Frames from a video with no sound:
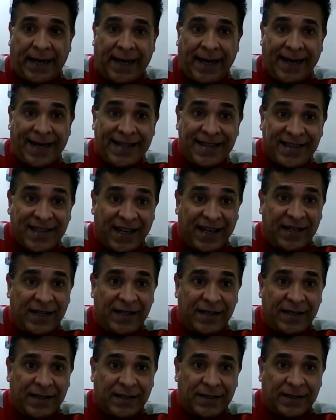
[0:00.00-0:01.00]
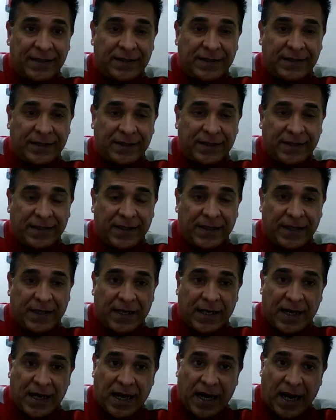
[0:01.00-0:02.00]
and then
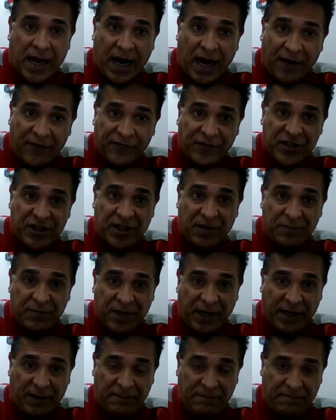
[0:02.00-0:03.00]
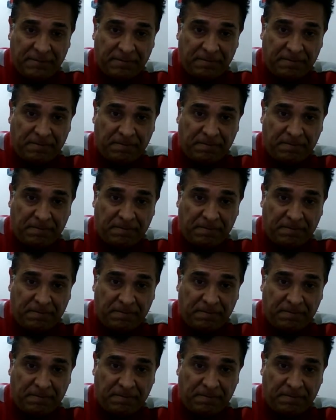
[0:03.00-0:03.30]
after some time